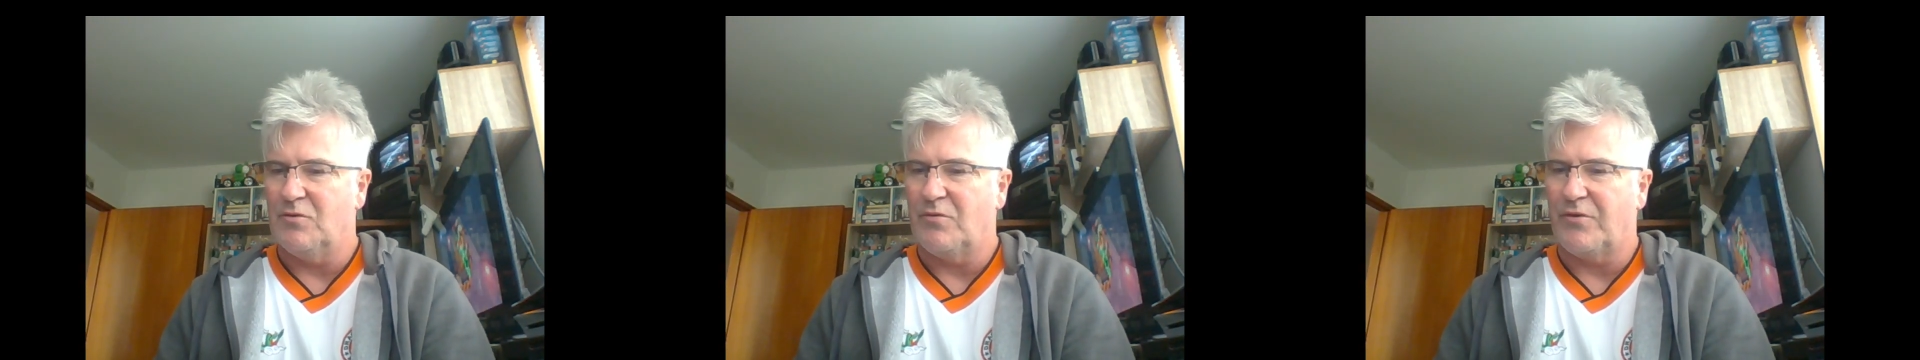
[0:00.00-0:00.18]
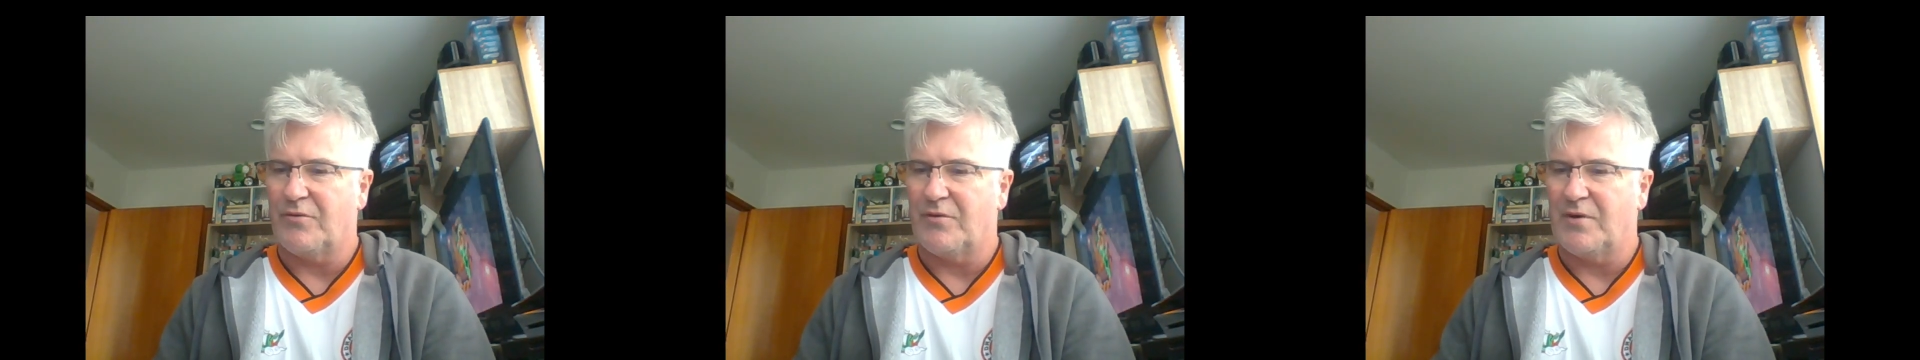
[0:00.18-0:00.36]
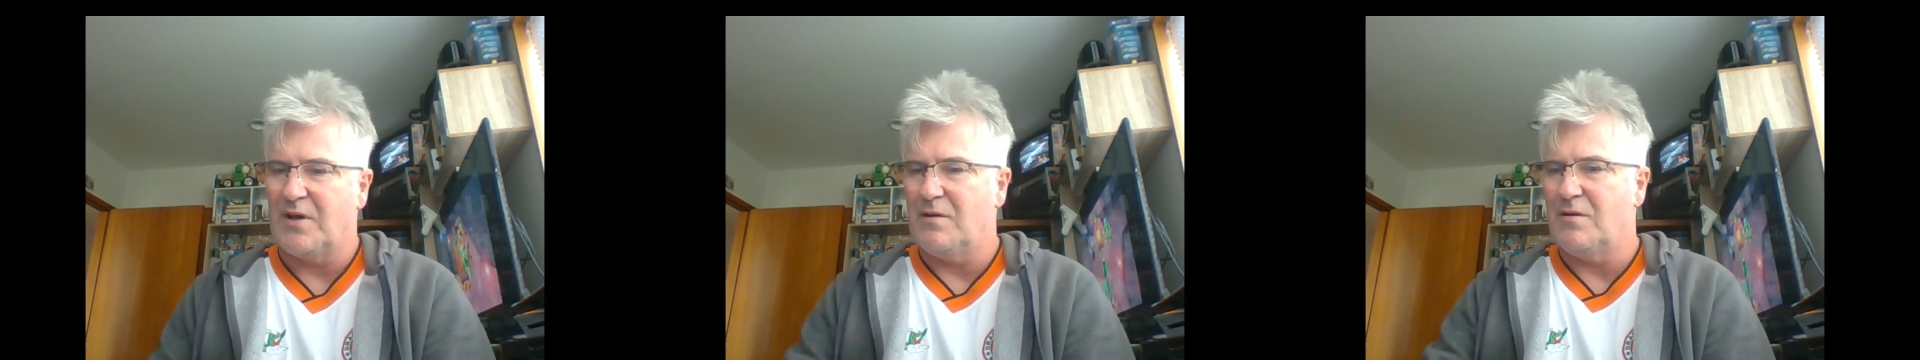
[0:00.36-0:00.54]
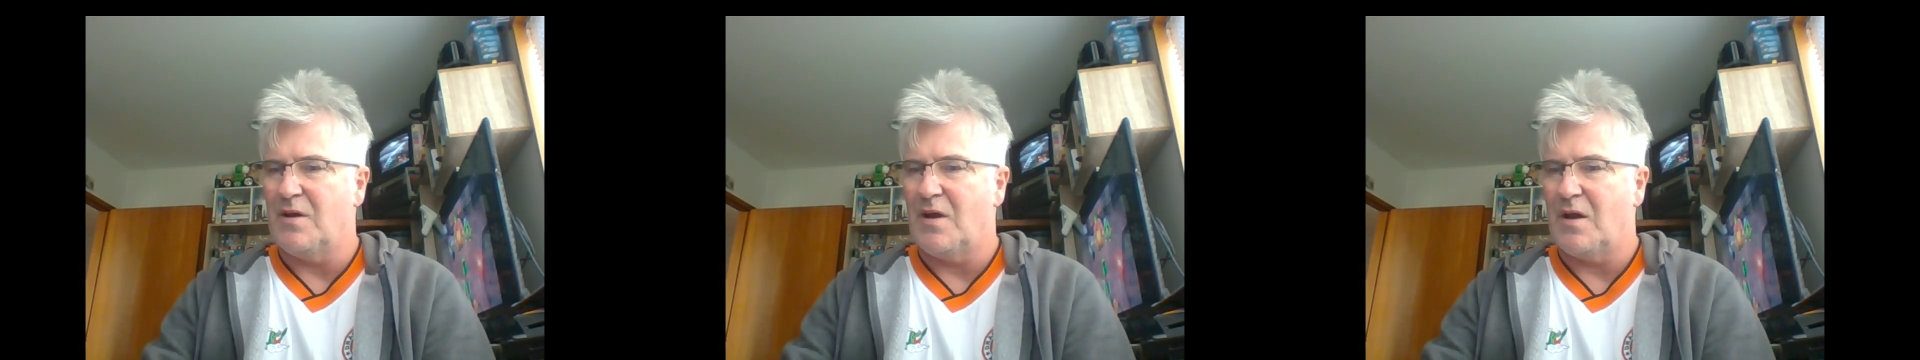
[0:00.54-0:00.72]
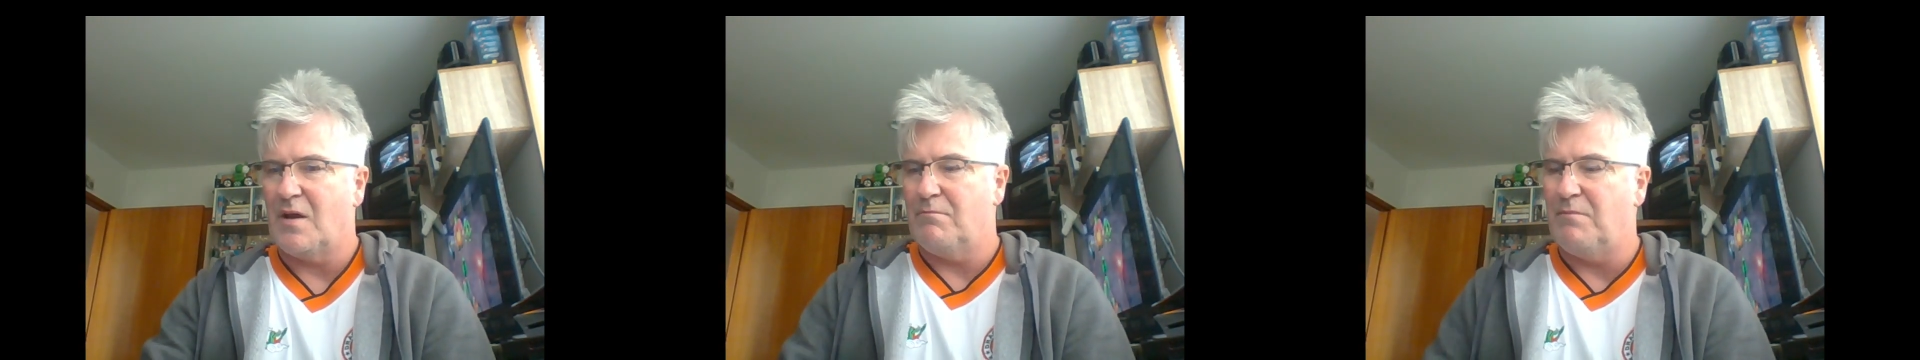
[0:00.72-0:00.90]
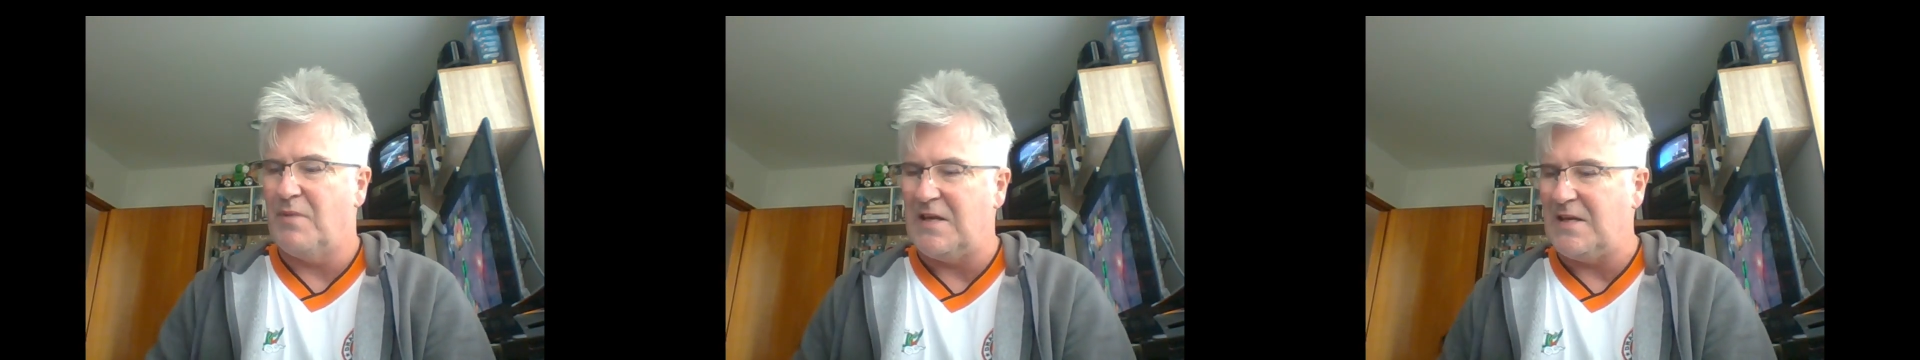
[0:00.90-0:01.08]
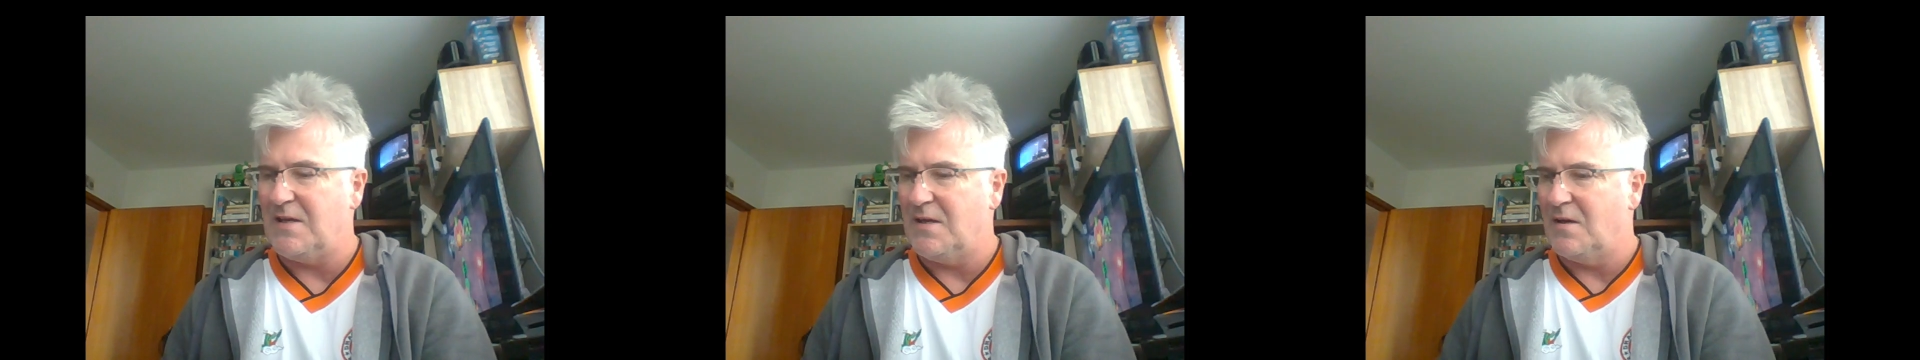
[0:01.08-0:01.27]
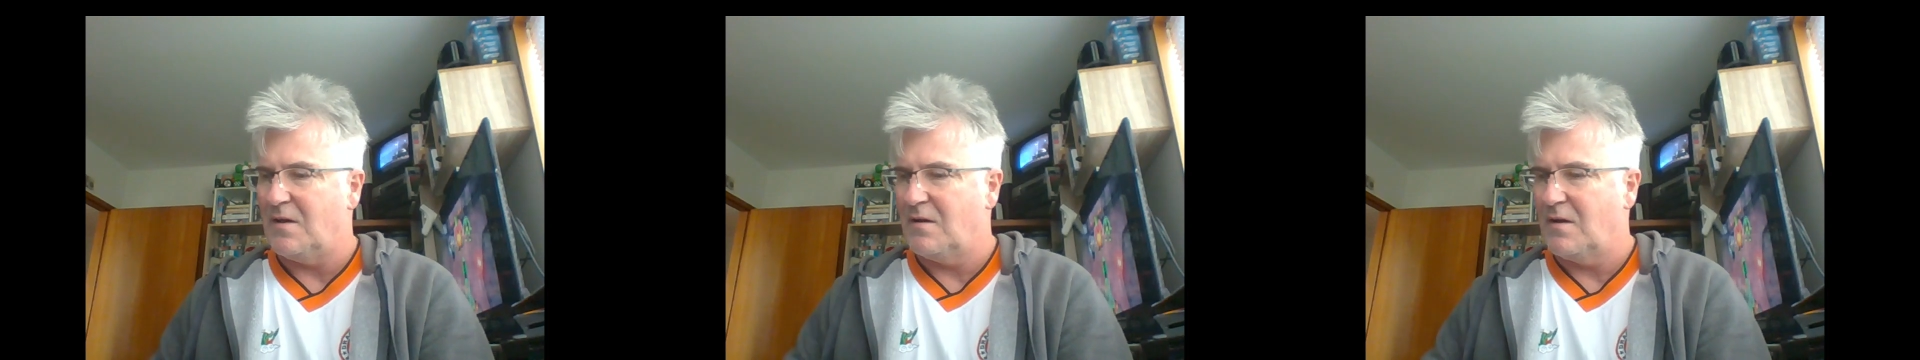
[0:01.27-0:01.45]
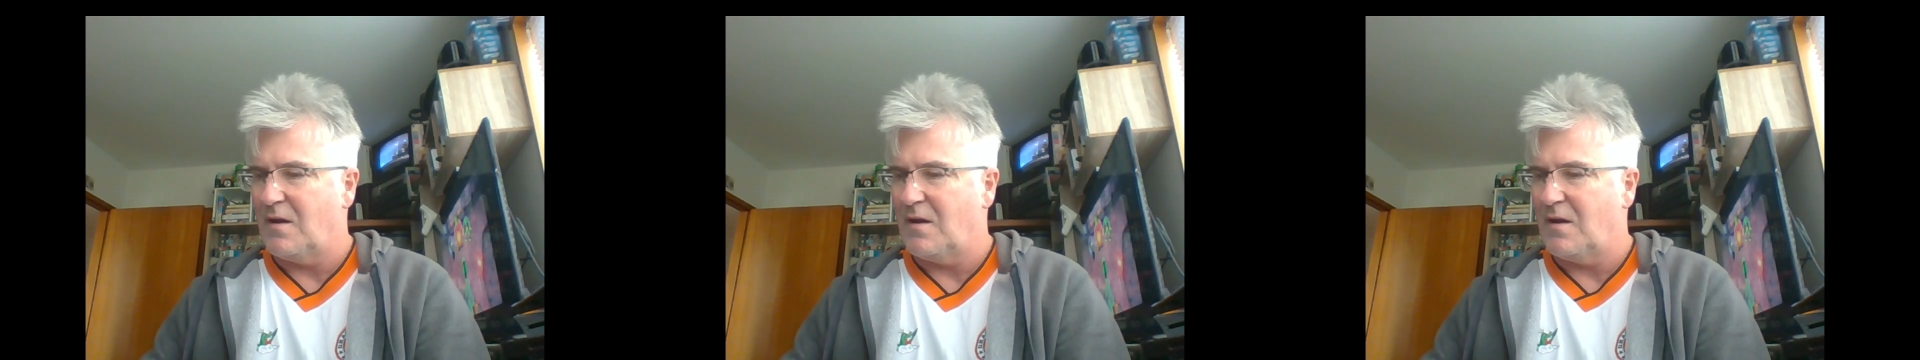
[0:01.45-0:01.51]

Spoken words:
3B,